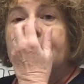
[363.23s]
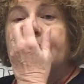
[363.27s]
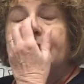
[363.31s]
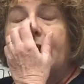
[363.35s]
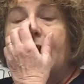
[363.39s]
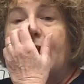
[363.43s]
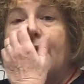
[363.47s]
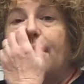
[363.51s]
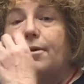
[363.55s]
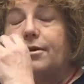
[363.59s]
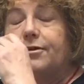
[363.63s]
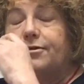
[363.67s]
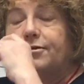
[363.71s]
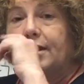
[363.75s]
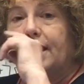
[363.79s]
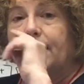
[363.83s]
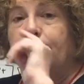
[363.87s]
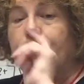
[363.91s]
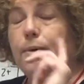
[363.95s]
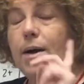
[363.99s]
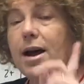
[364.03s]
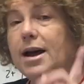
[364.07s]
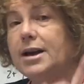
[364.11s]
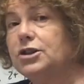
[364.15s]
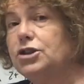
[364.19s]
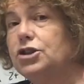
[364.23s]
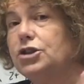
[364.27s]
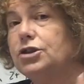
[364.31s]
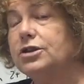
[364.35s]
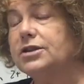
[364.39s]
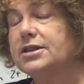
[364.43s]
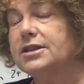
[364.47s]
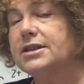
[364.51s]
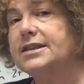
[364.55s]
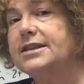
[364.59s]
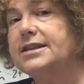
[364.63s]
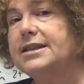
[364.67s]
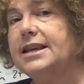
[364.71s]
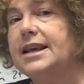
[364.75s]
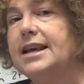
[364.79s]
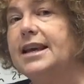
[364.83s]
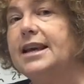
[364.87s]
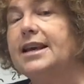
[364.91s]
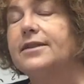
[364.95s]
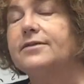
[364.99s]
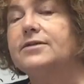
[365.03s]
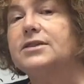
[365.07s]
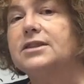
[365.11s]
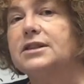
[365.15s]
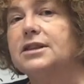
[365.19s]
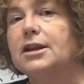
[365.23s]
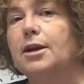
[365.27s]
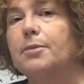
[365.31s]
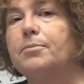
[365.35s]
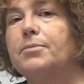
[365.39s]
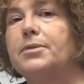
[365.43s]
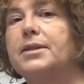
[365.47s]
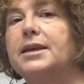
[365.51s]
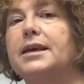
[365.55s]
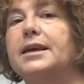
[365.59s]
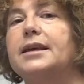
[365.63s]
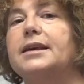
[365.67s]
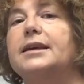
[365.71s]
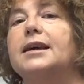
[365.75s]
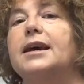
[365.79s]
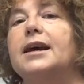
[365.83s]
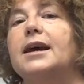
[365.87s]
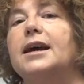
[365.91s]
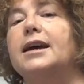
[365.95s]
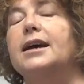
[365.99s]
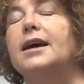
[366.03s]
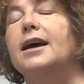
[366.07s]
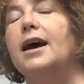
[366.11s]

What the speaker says: Now, if they want you to see if something,